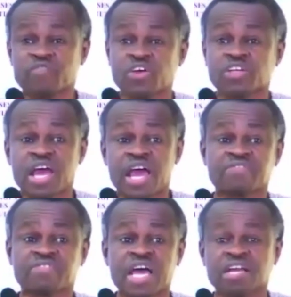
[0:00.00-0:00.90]

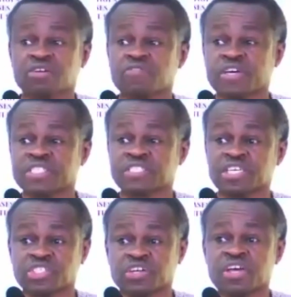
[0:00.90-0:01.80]
conversation, that is a
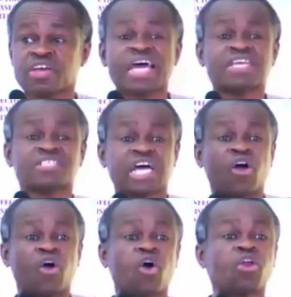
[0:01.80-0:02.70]
hollow
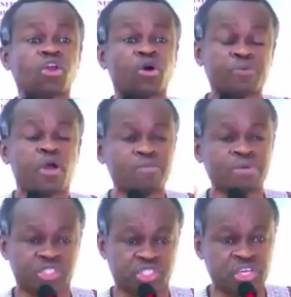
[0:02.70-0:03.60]
promise. We'll
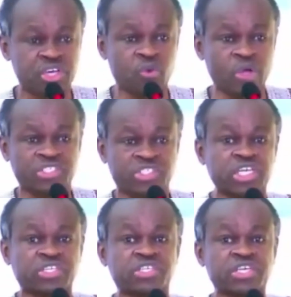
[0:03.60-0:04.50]
sit here in
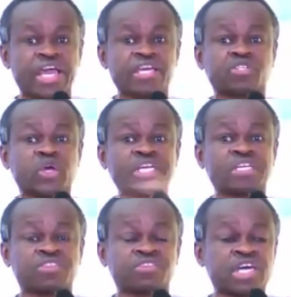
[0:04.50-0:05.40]
2030 and
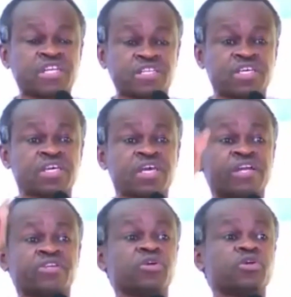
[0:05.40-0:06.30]
you'll once again
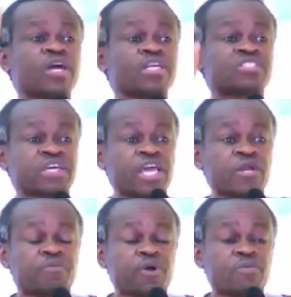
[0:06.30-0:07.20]
promise to
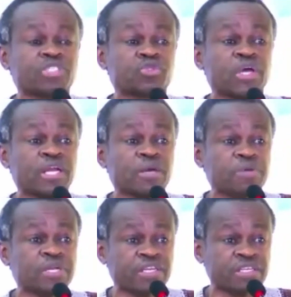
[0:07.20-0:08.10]
eliminate it in
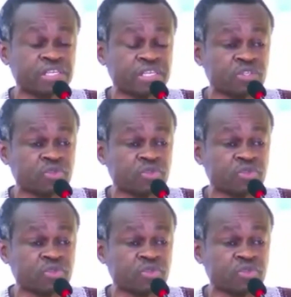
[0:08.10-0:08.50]
2060.